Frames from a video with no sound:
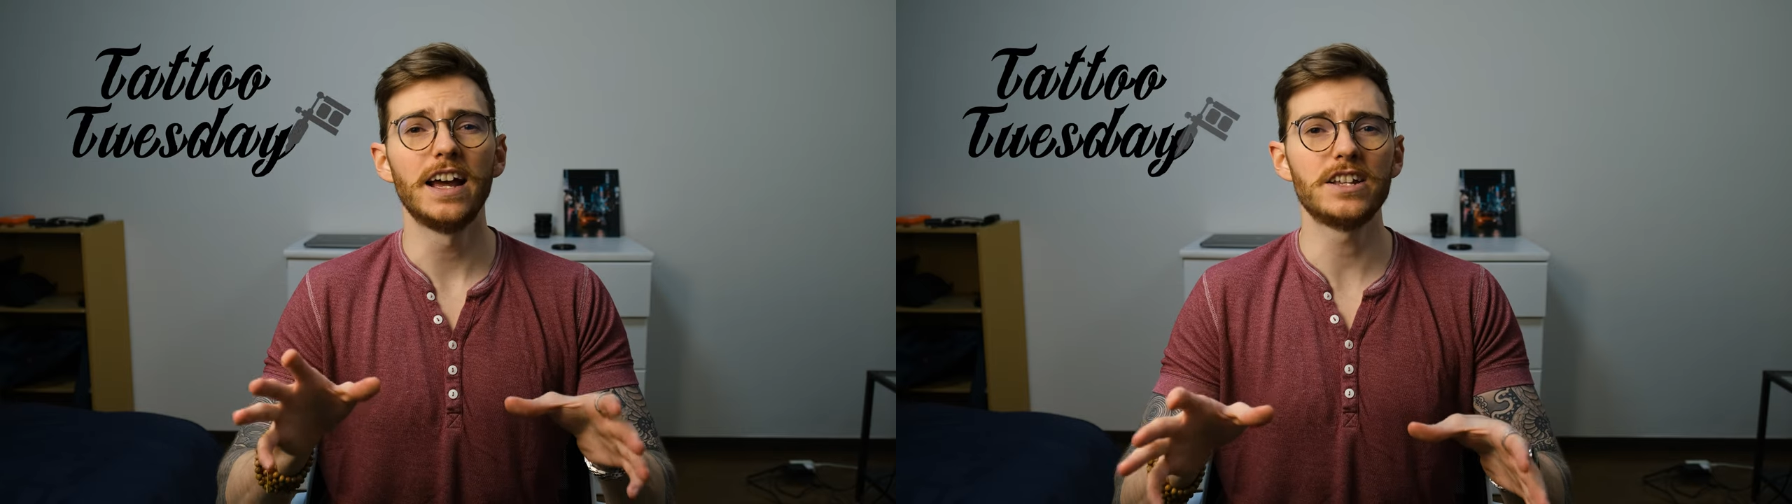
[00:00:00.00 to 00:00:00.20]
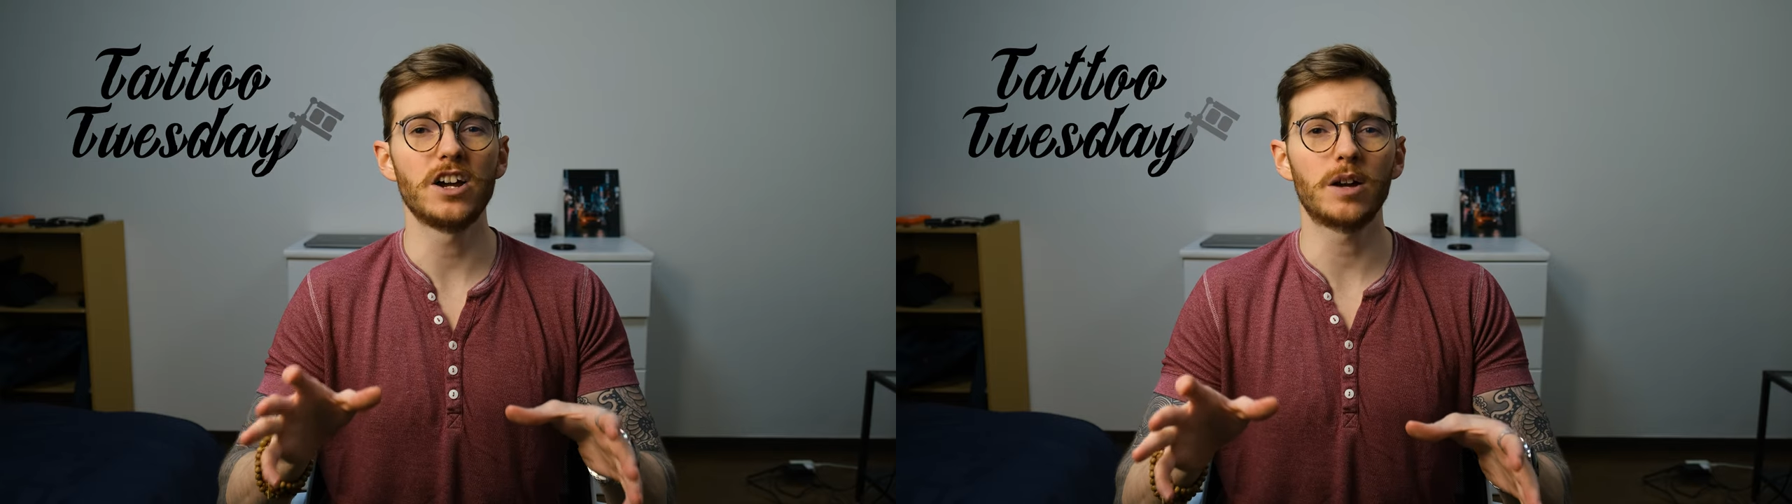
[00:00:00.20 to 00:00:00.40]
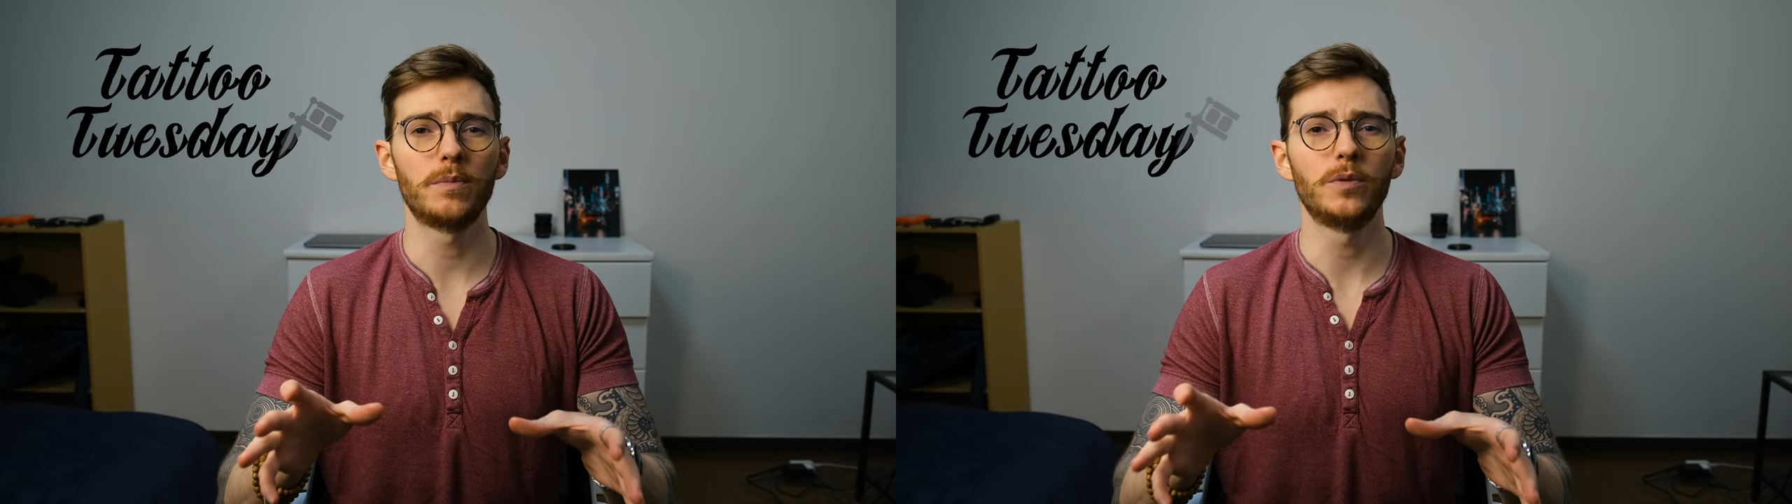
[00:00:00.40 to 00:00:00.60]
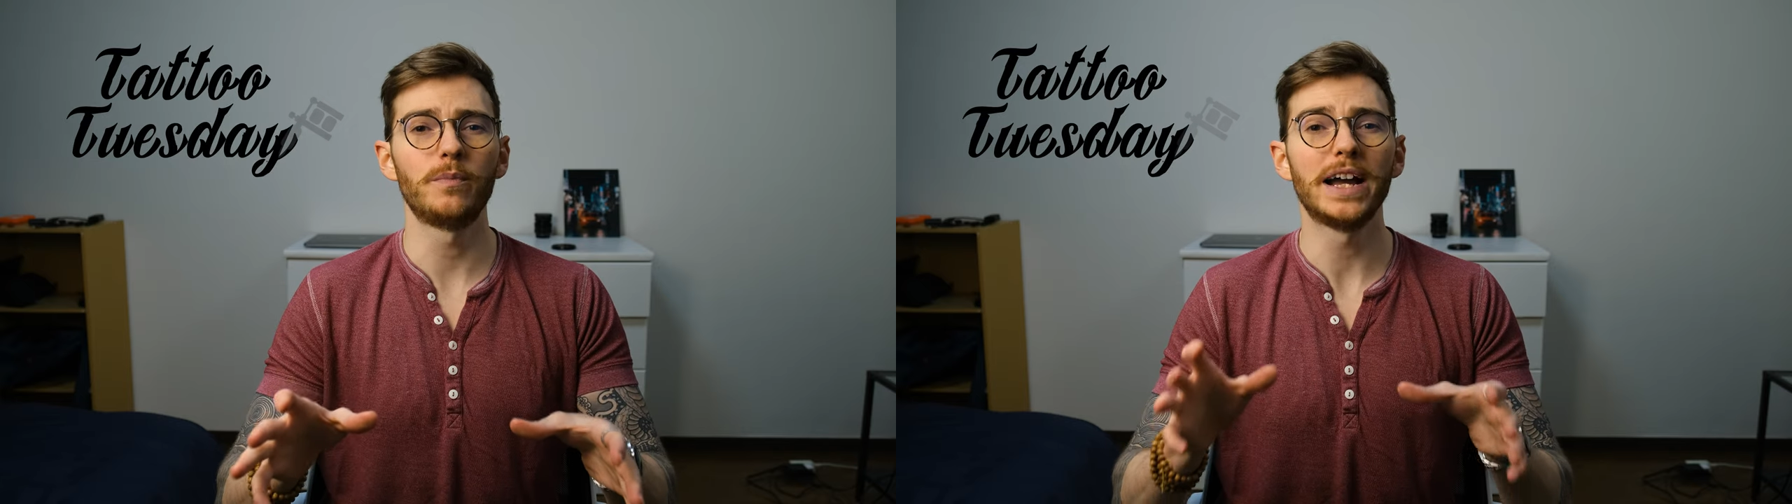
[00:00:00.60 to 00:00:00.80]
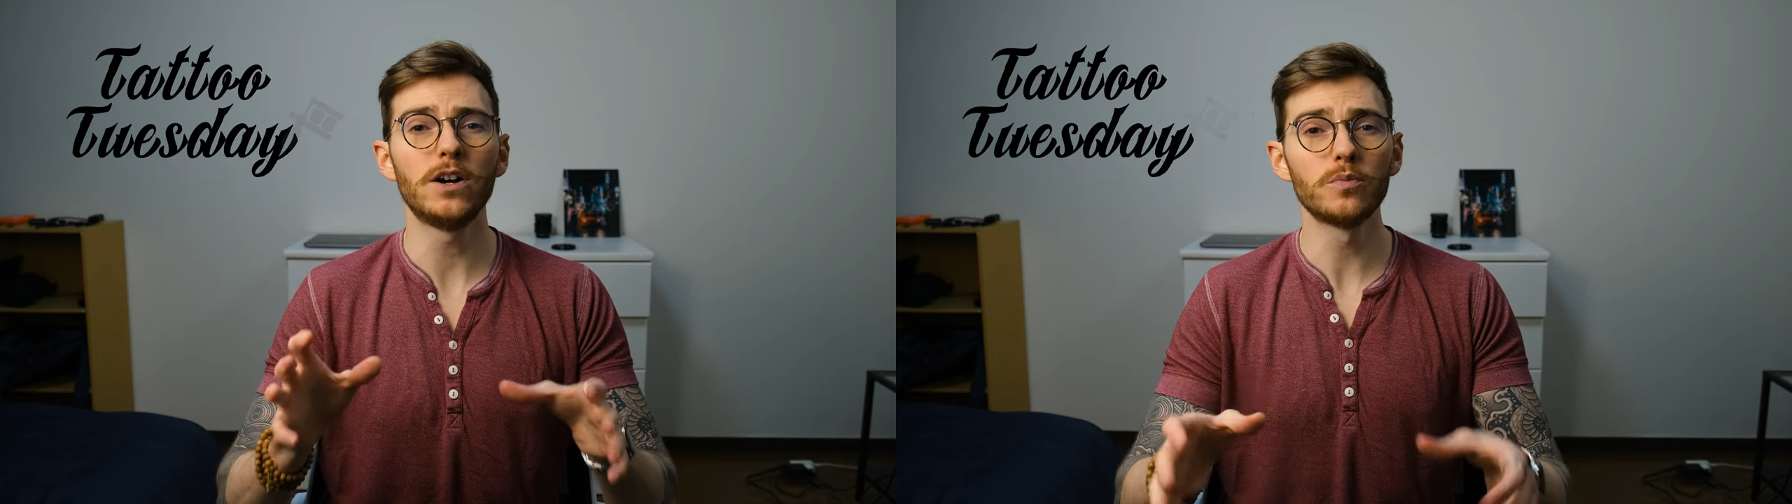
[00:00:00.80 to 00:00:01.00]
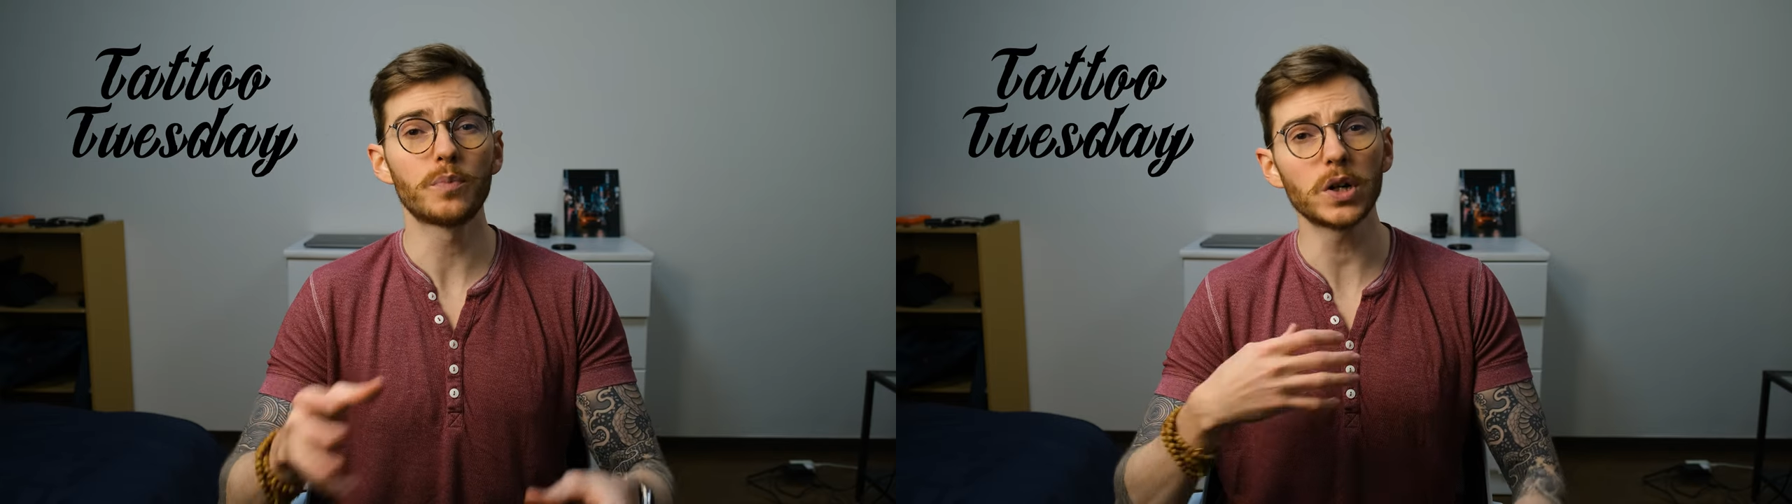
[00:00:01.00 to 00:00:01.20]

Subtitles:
and talk about my own